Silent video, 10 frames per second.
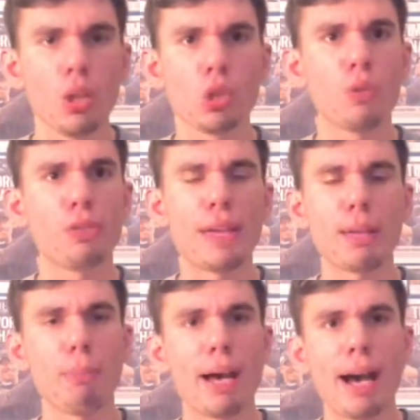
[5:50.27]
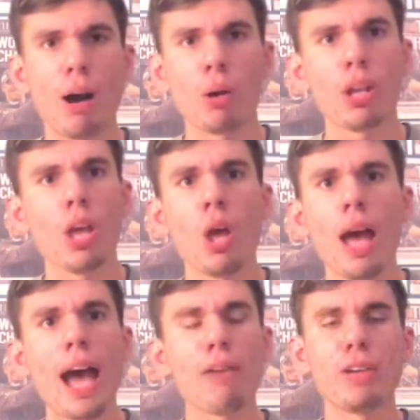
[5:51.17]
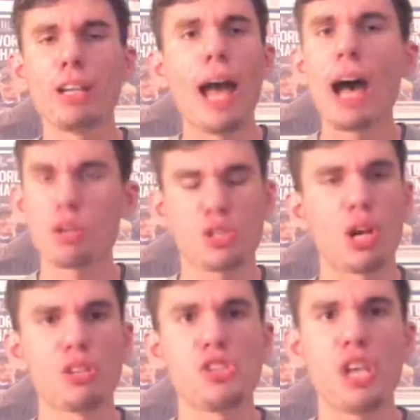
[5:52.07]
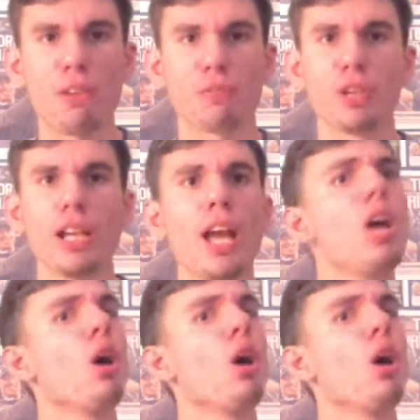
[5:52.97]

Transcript: you think about having Alshon Jeffrey